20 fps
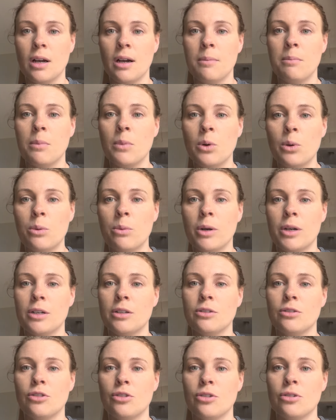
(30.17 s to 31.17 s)
I'm more
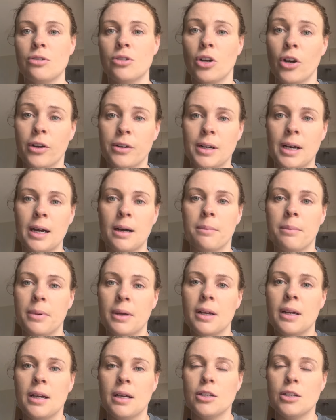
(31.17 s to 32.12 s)
wanting to tone up,